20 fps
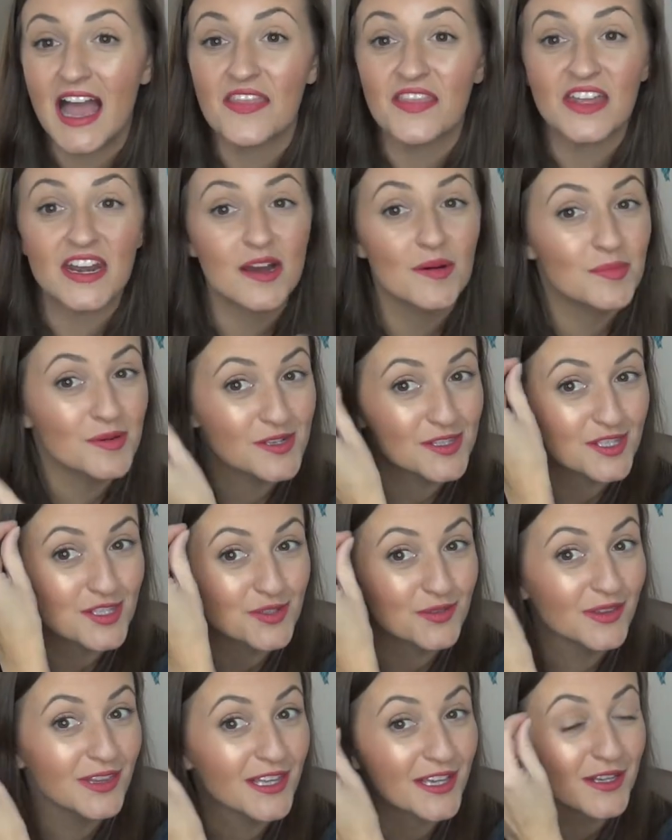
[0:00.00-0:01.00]
and then I'll put
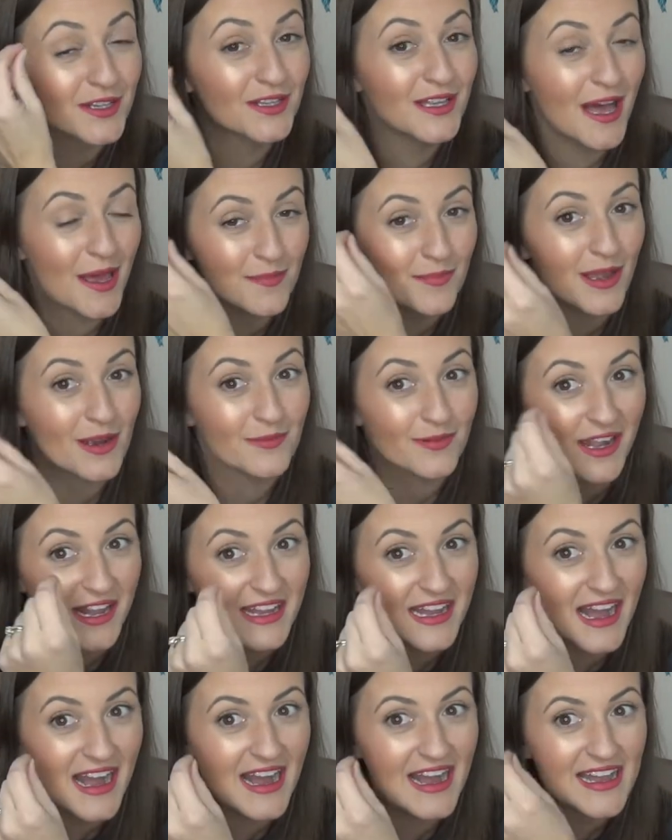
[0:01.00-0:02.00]
too little on my
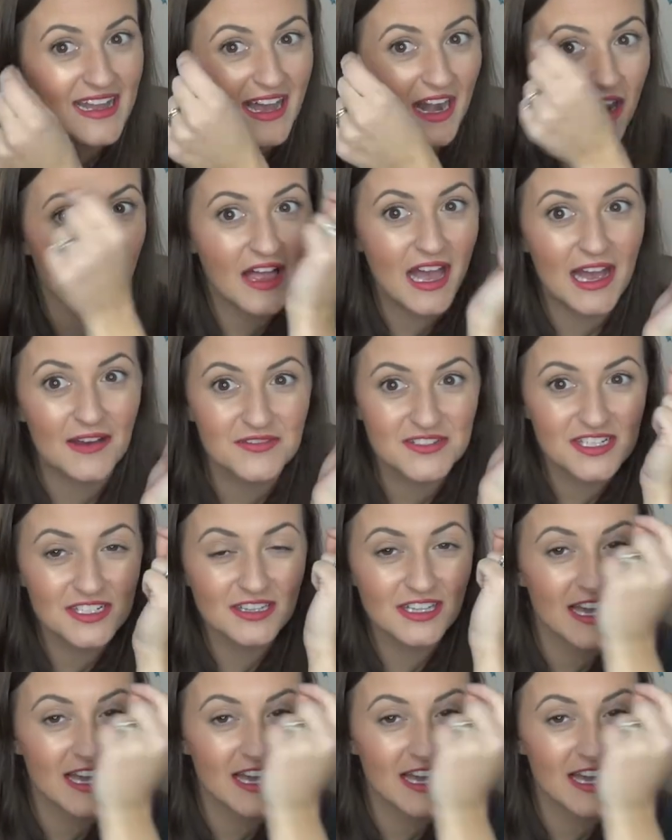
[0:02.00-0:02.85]
right eye, and I'll have to